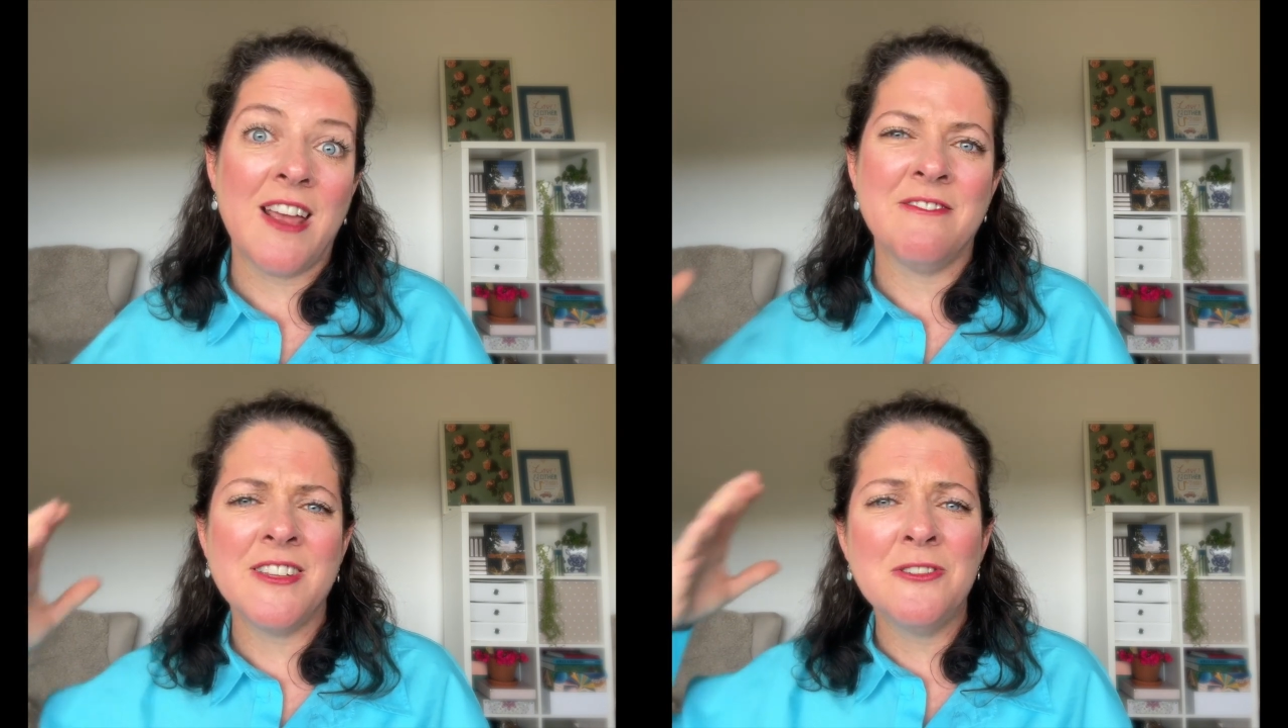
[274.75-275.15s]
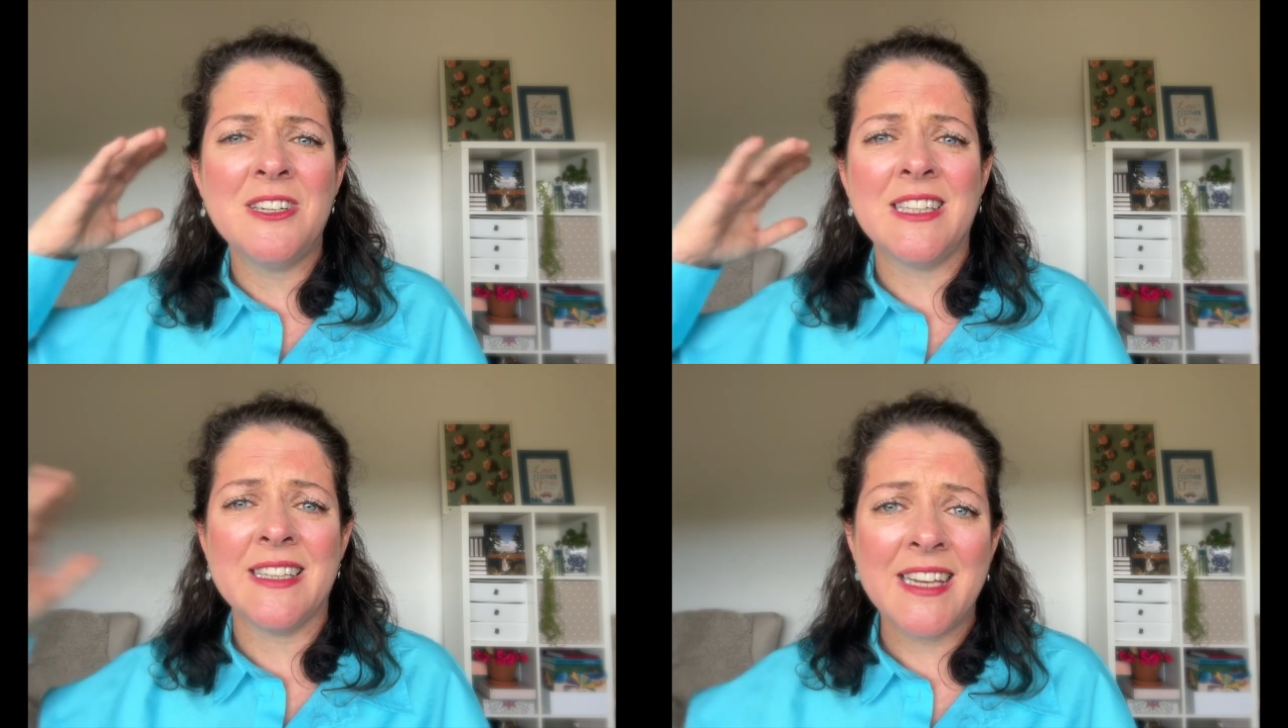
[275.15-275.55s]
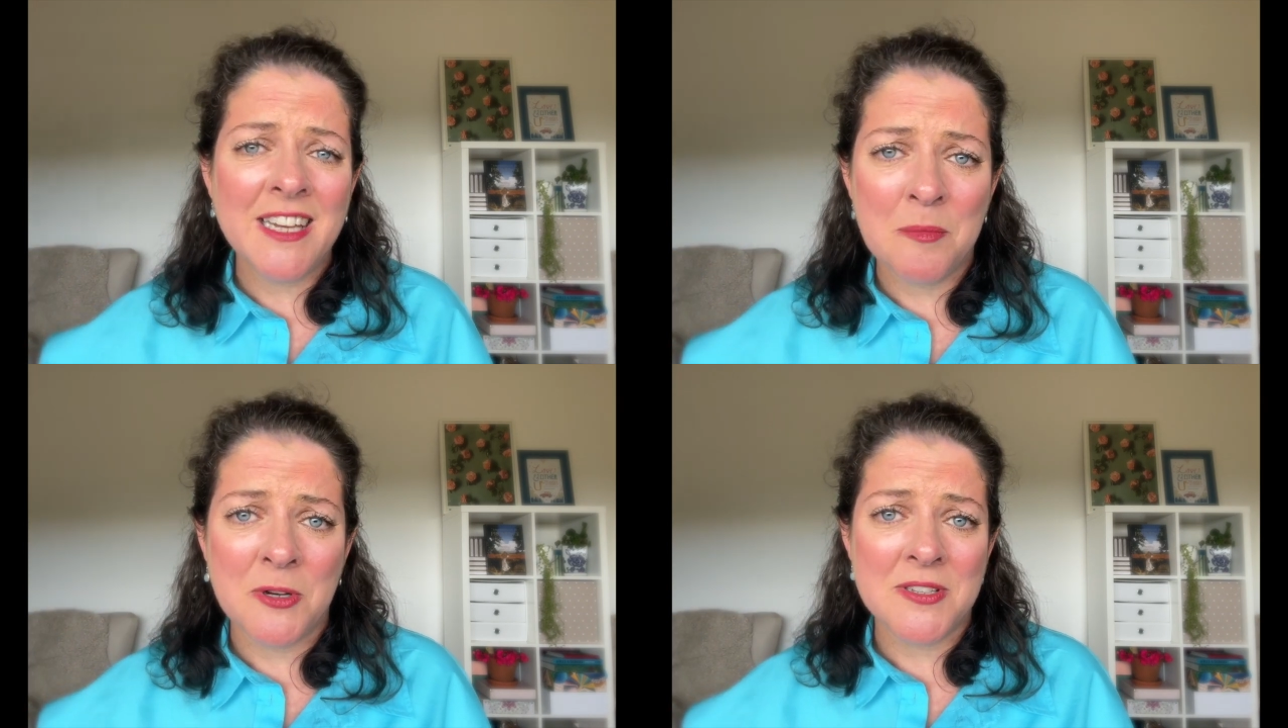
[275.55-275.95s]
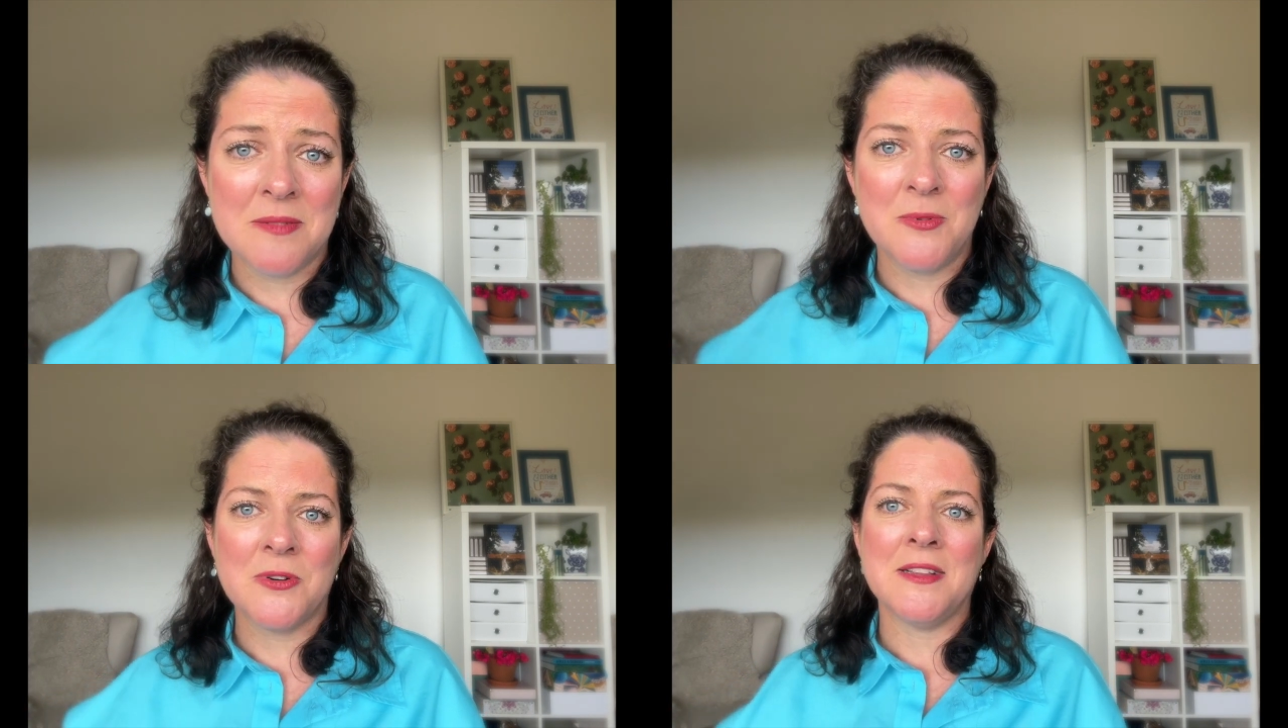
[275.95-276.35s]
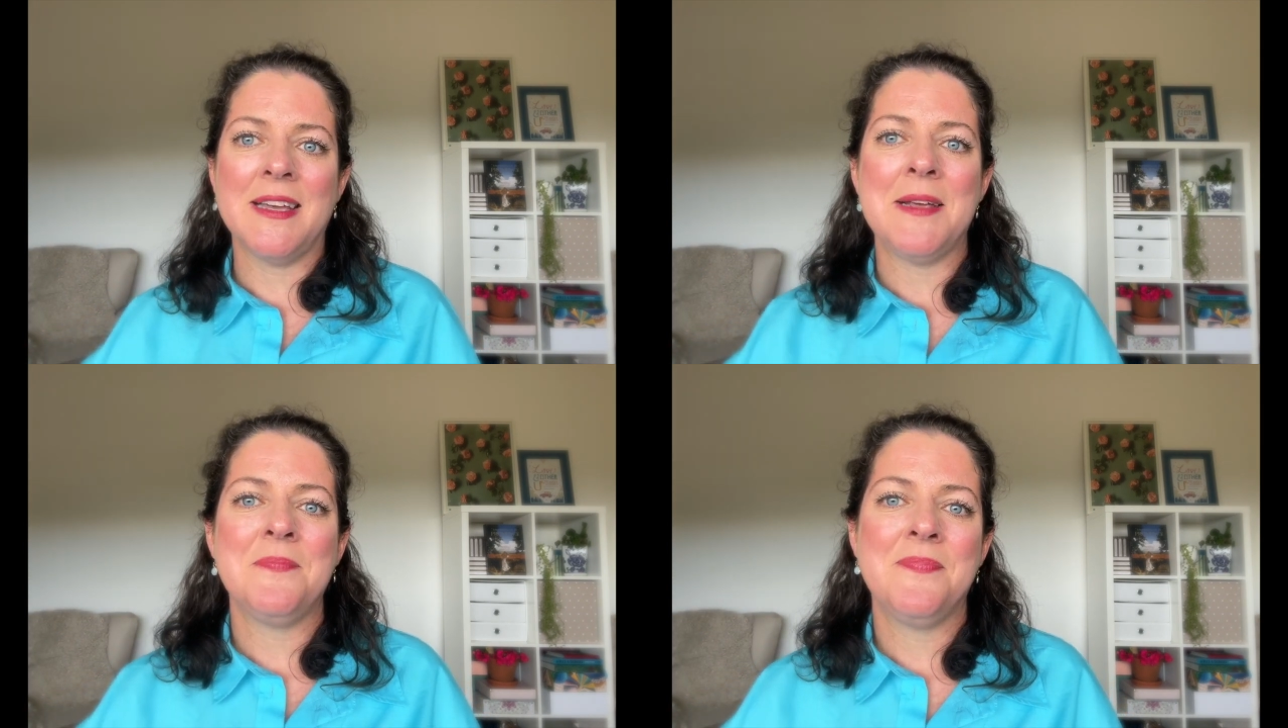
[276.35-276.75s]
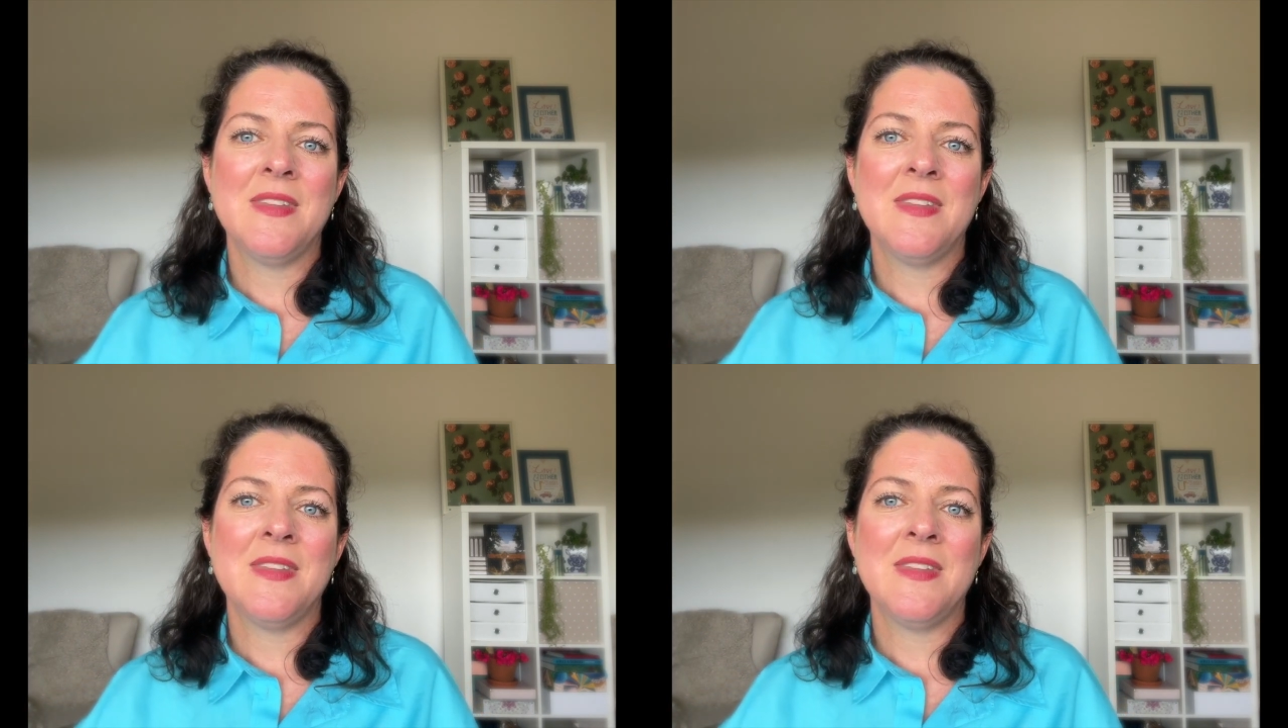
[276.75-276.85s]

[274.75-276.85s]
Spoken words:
and feel clear, most importantly.